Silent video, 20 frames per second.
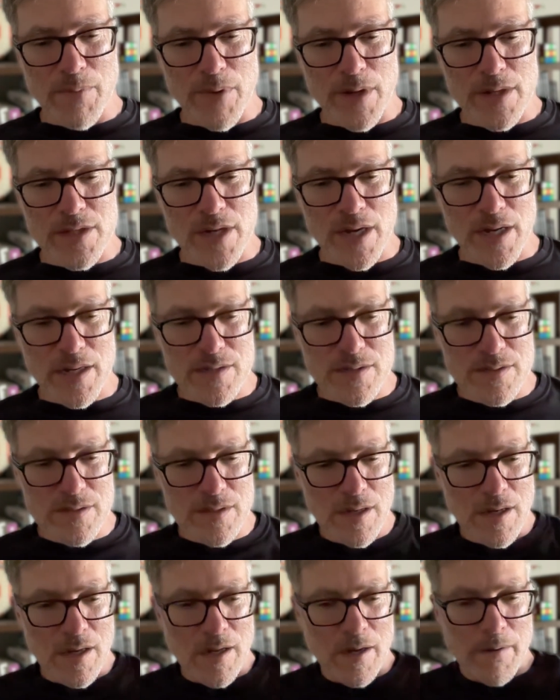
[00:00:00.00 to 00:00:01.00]
projects,
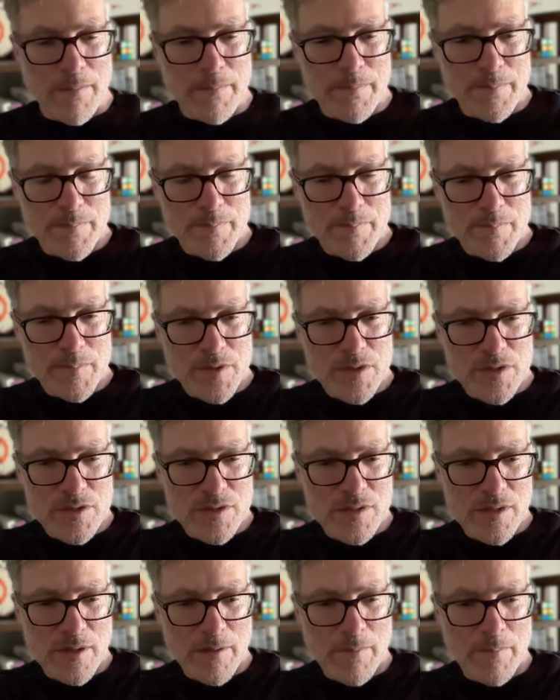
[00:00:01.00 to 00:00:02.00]

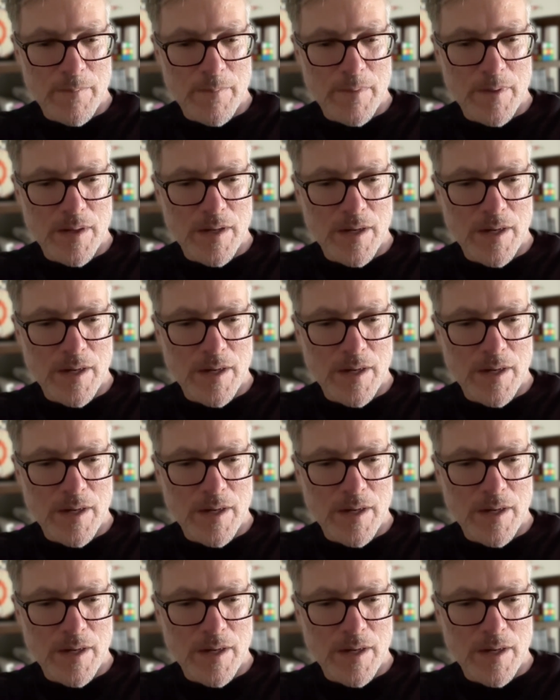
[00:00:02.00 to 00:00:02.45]
just some